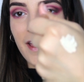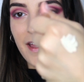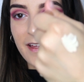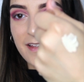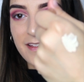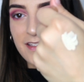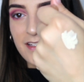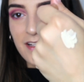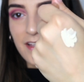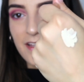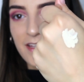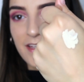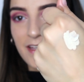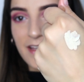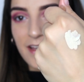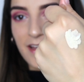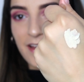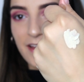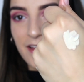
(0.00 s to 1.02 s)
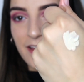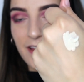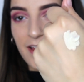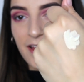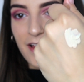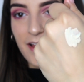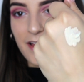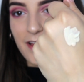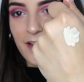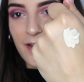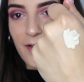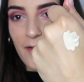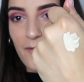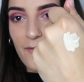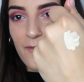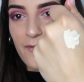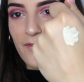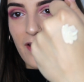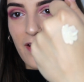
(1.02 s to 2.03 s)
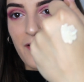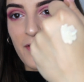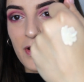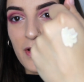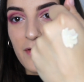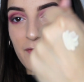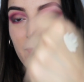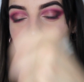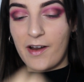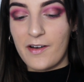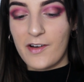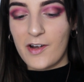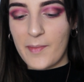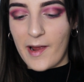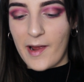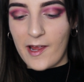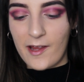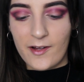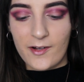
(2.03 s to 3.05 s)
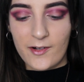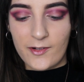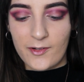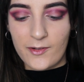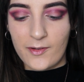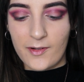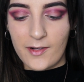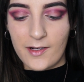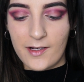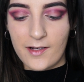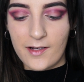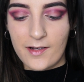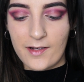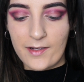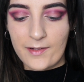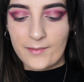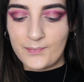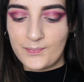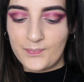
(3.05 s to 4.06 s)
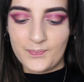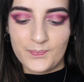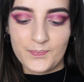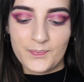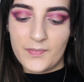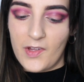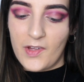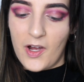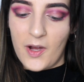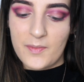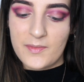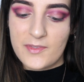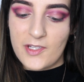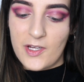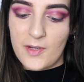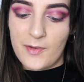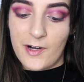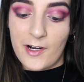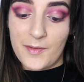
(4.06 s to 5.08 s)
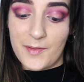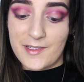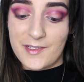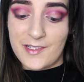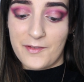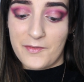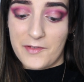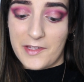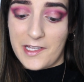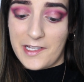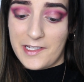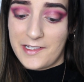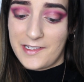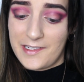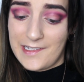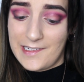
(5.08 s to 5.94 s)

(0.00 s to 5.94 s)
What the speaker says: It's like very, very pale. I'm so proud of myself for that.